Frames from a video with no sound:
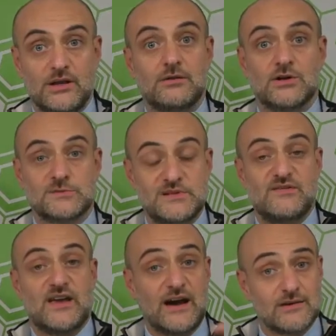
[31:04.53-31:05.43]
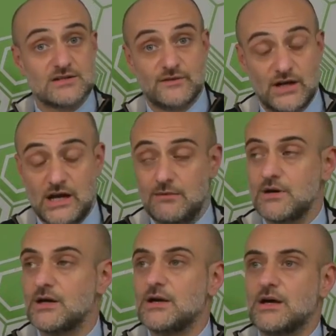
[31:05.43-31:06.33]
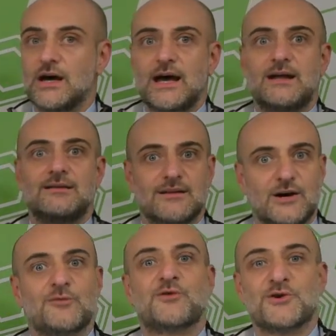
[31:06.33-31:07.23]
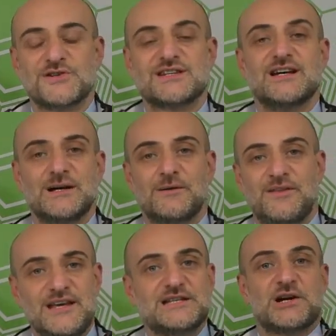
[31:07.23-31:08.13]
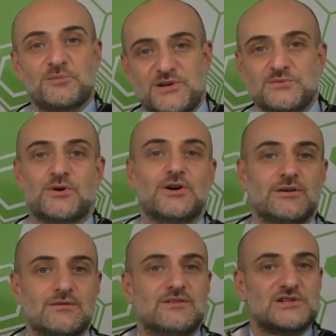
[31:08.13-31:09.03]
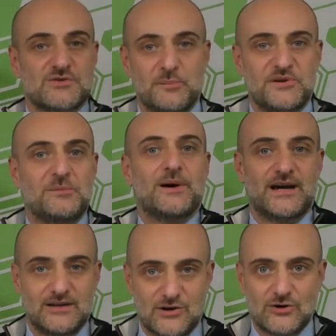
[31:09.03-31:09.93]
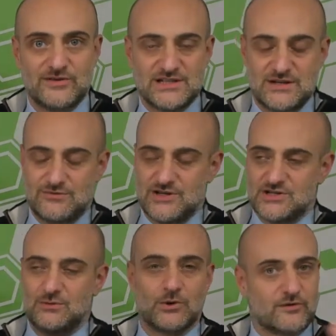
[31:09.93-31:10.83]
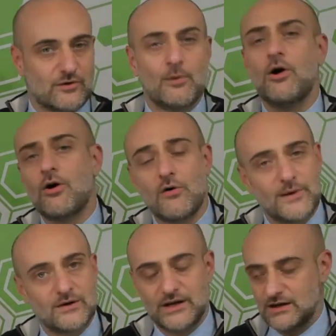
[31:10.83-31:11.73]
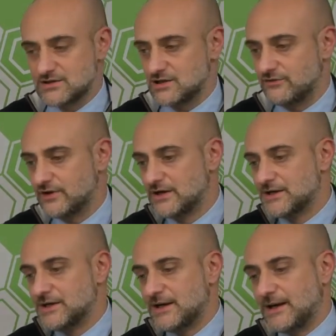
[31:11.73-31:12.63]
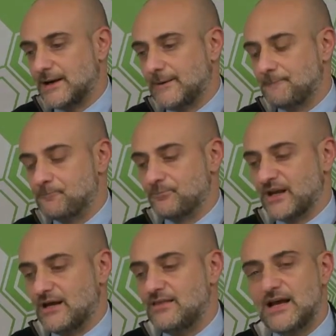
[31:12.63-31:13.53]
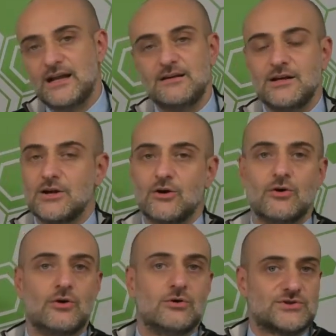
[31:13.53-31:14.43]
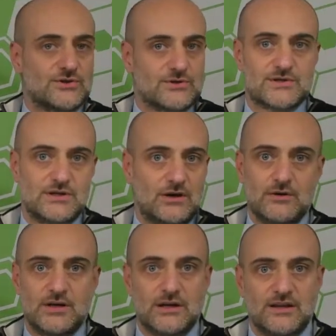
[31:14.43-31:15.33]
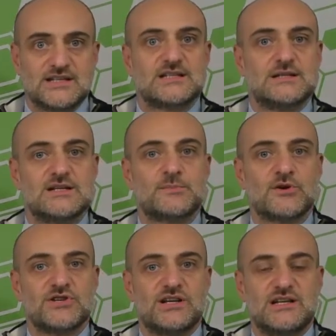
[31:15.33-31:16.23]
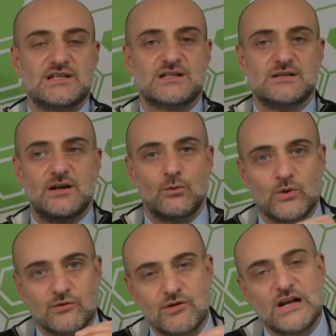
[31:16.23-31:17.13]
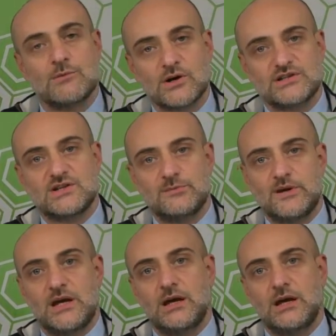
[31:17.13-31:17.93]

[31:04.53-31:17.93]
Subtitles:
you know, specific areas of the game. And of course, these companies were disrupted by the COVID situation, work from home and all that kind of stuff. And then, you know, all sorts, you know, this project is, you know, we really want it to be